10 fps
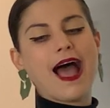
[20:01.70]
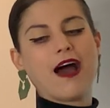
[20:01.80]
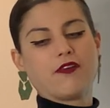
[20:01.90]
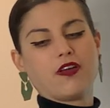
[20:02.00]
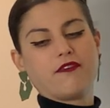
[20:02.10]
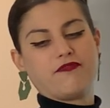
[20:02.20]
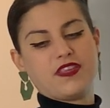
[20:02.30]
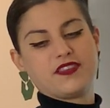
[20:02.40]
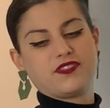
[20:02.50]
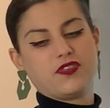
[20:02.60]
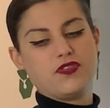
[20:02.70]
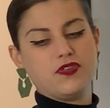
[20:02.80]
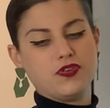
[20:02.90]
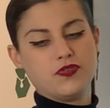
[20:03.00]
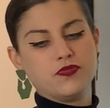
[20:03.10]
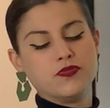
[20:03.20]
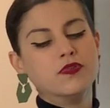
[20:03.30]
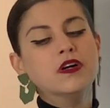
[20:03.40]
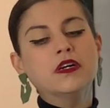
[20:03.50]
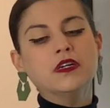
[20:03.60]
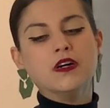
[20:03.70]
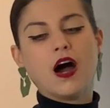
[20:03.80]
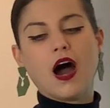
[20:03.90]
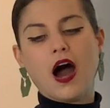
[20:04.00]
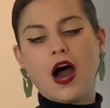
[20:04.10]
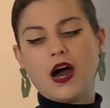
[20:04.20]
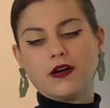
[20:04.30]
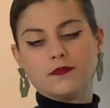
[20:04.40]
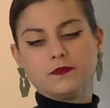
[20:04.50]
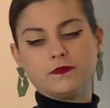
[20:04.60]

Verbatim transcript: out of this new um,